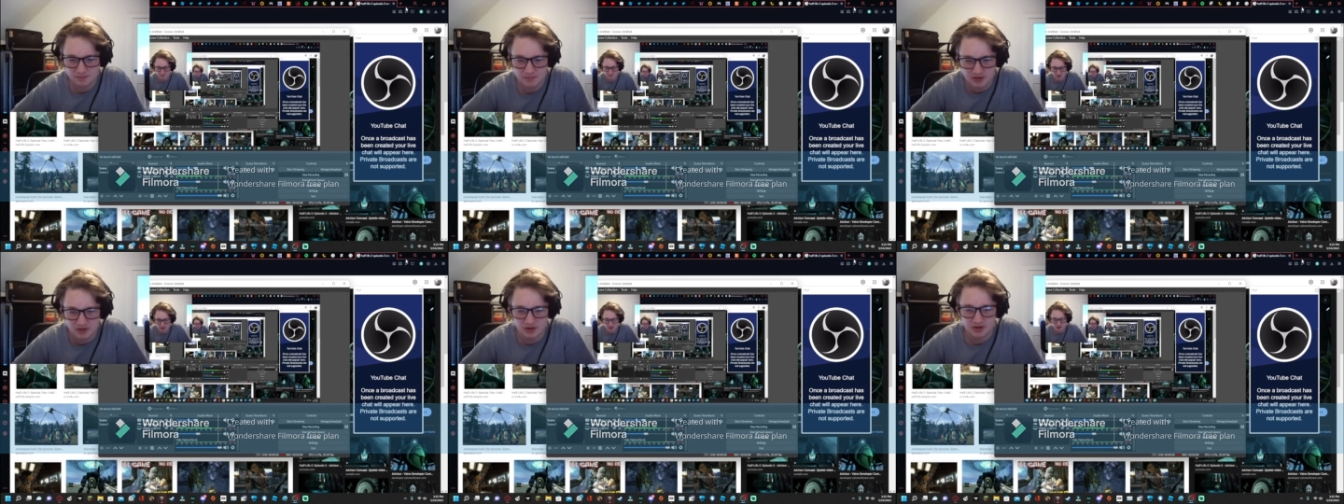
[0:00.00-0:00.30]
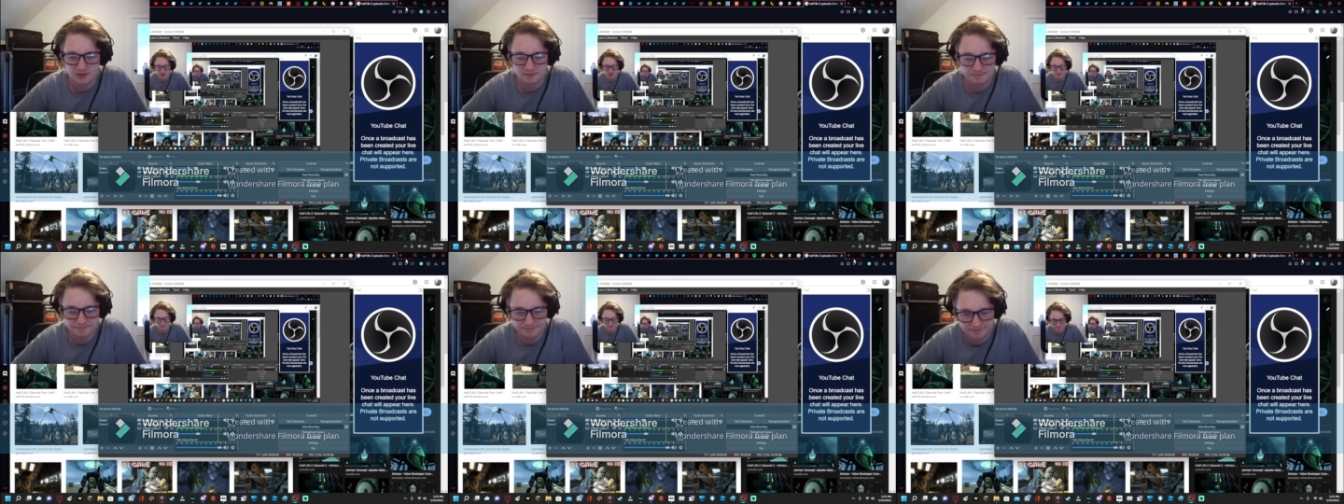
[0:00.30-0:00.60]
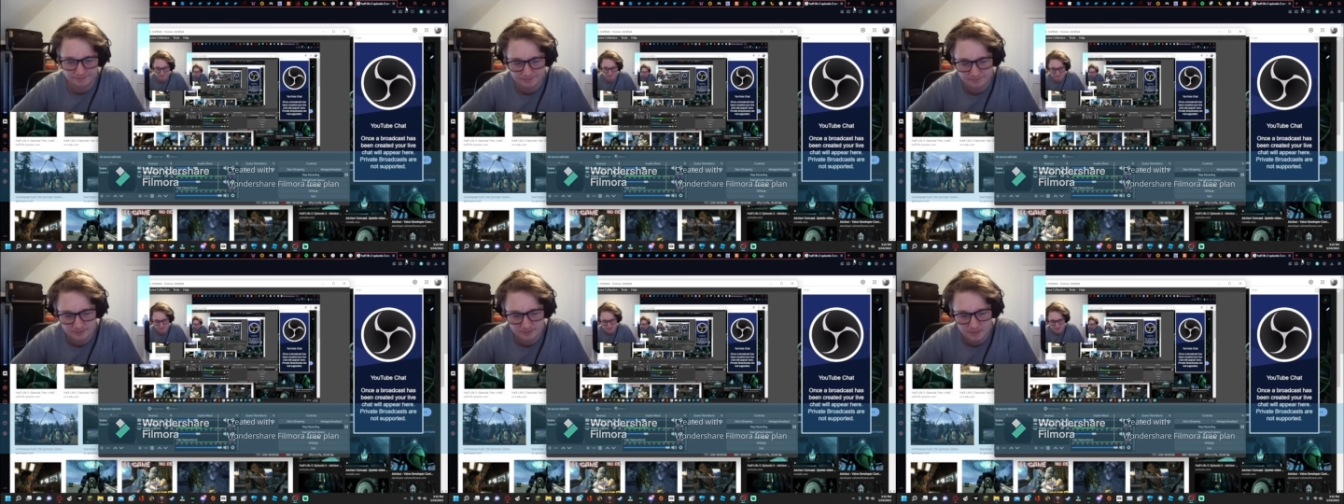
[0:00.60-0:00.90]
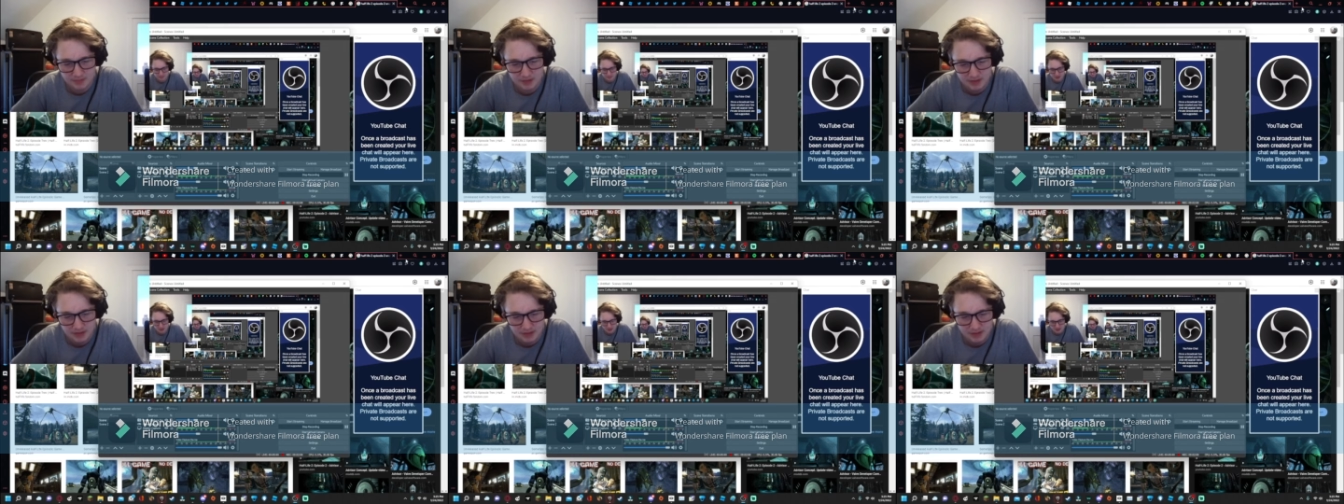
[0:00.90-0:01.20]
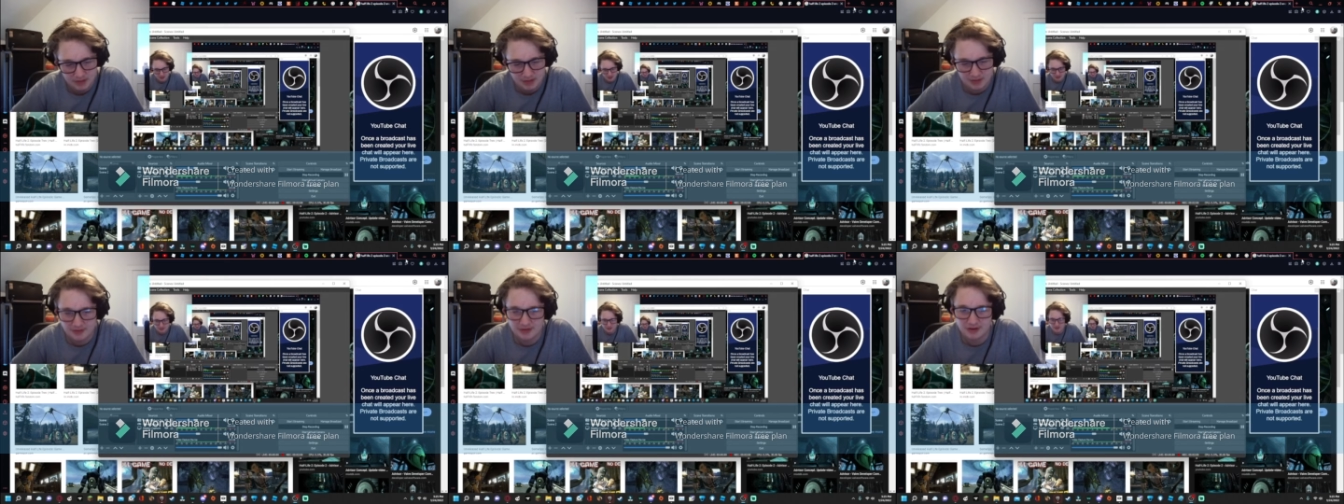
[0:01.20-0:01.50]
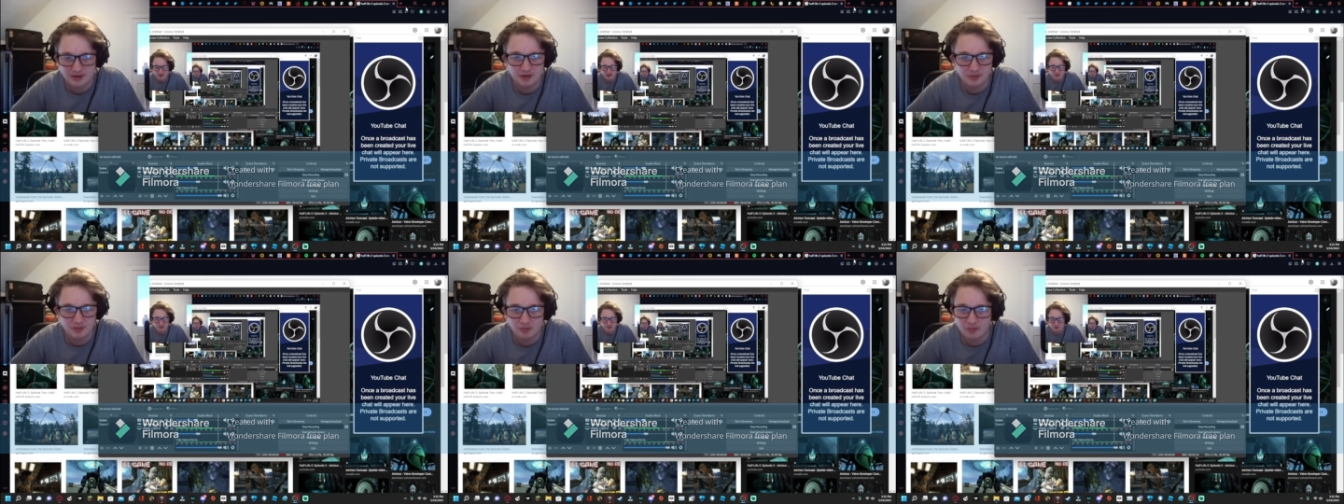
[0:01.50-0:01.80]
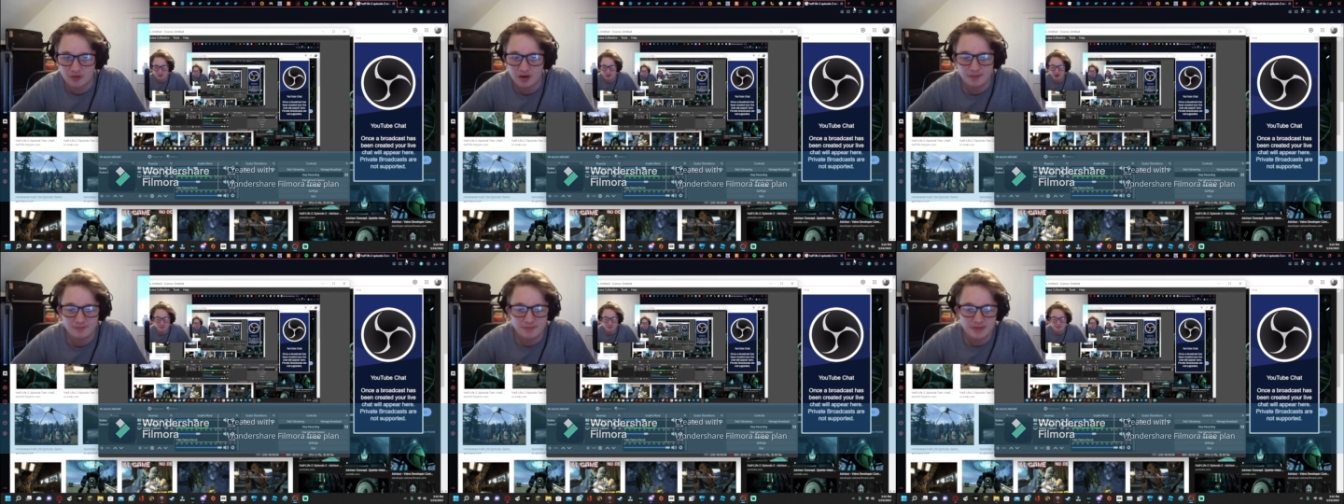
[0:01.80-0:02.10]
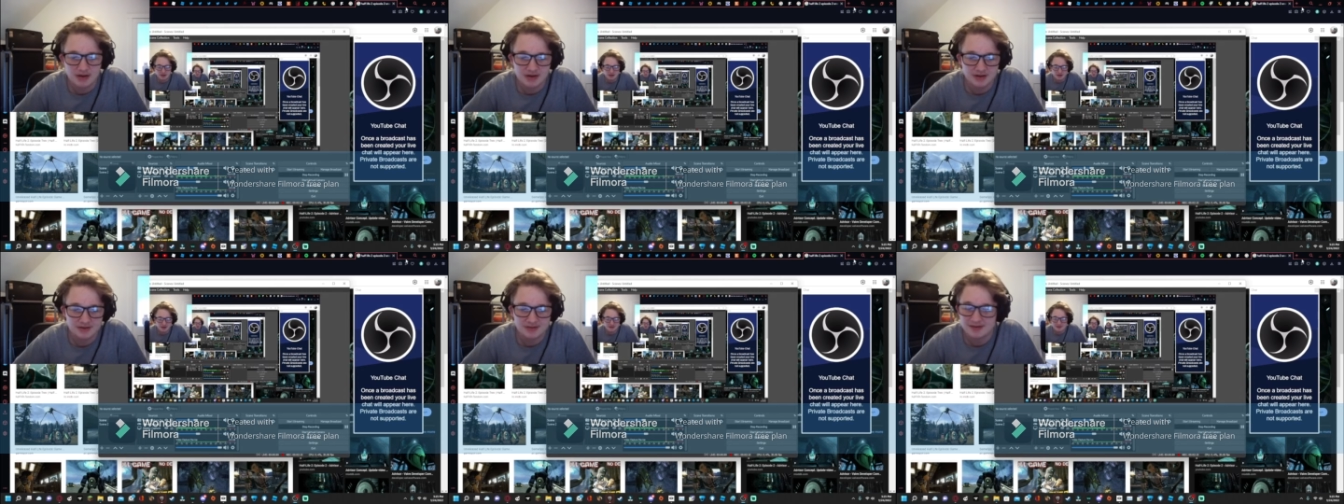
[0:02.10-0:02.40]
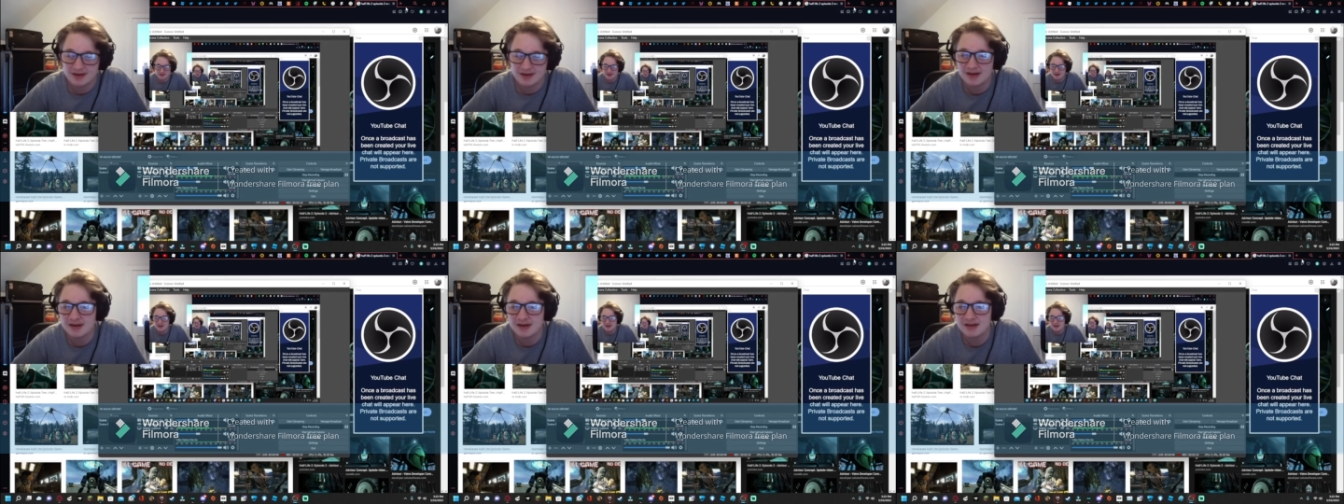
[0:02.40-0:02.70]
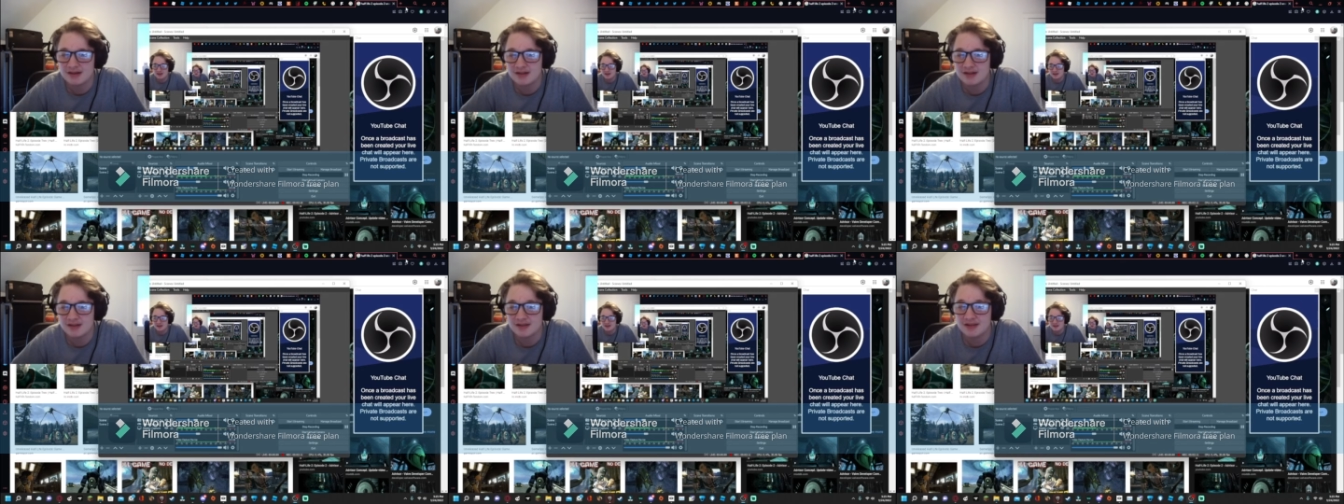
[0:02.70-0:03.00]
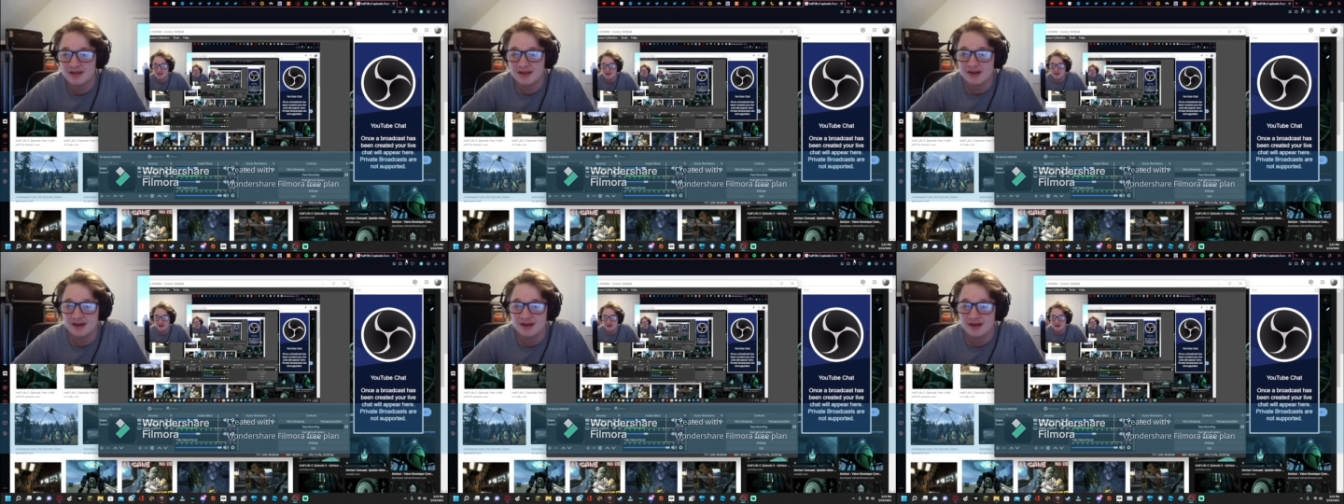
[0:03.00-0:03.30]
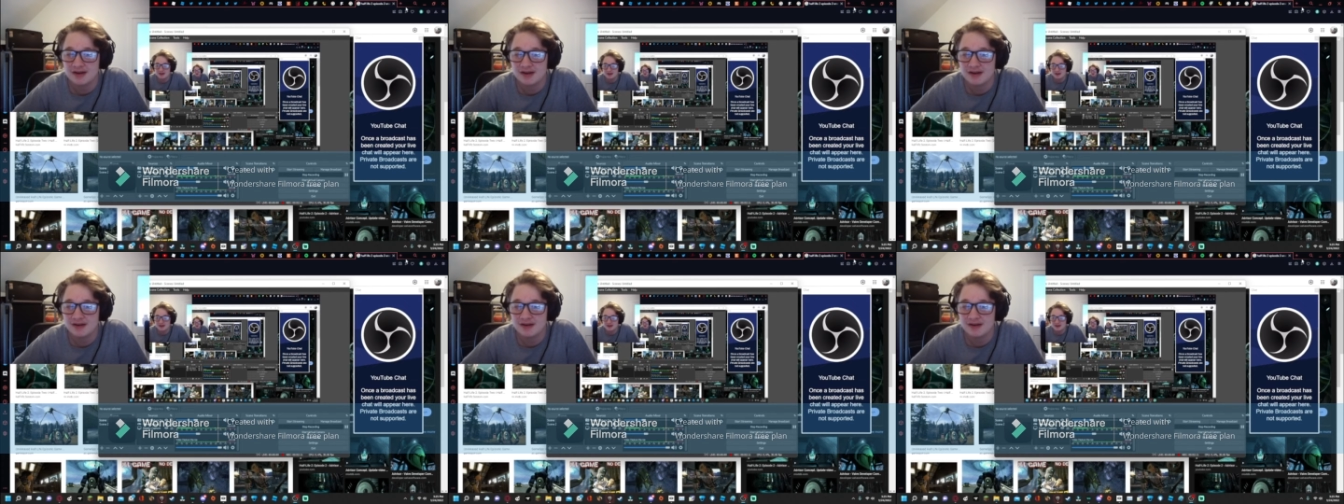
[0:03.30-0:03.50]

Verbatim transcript: you know, didn't want me to say it, And